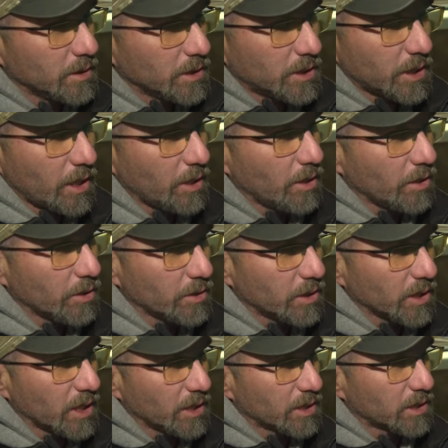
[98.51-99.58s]
and senators
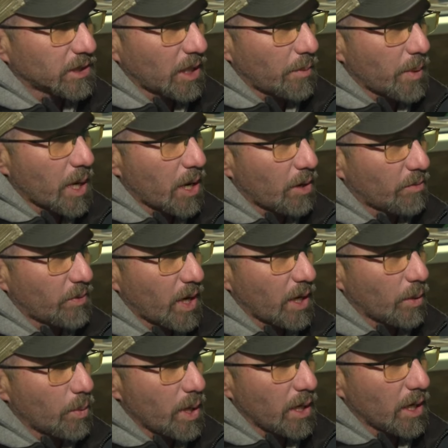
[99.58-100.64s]
can somehow
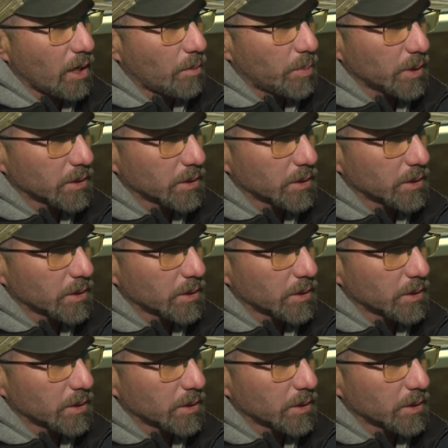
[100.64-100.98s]
find a way to help